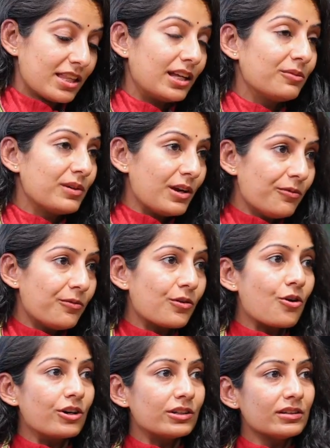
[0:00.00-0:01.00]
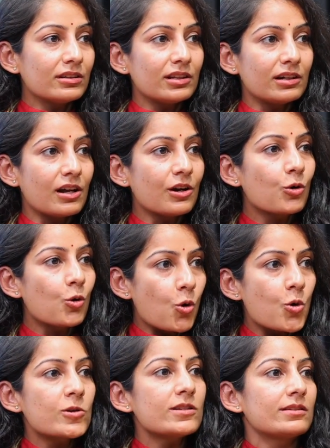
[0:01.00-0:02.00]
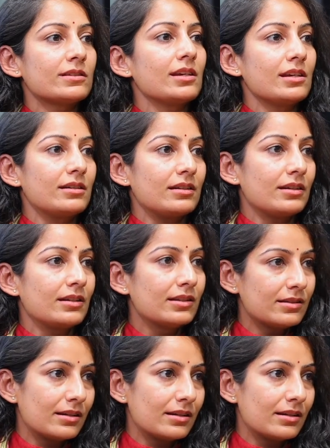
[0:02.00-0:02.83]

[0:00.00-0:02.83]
that we have forgotten that our core state is